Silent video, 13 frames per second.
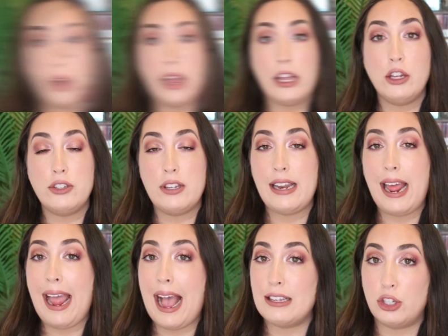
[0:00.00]
What I used
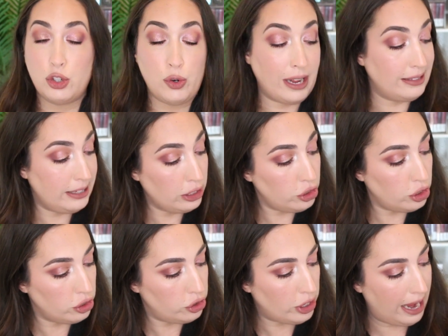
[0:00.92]
today as a
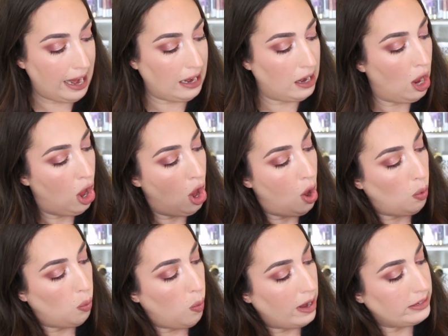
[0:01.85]
transition shade
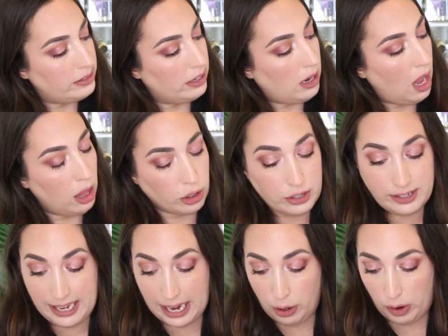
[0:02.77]
was the color
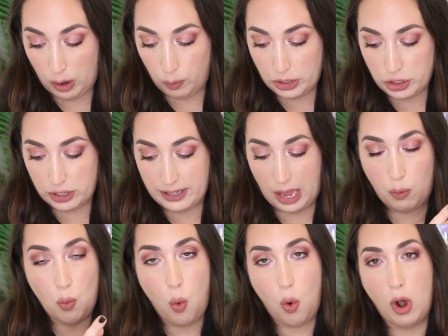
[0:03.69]
Secret, which is
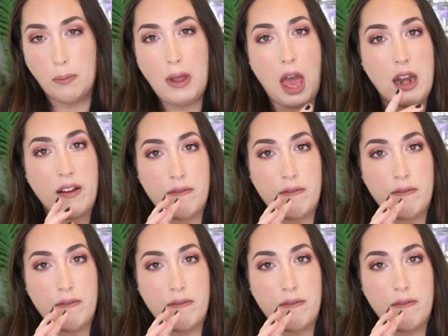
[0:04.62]
a warm kind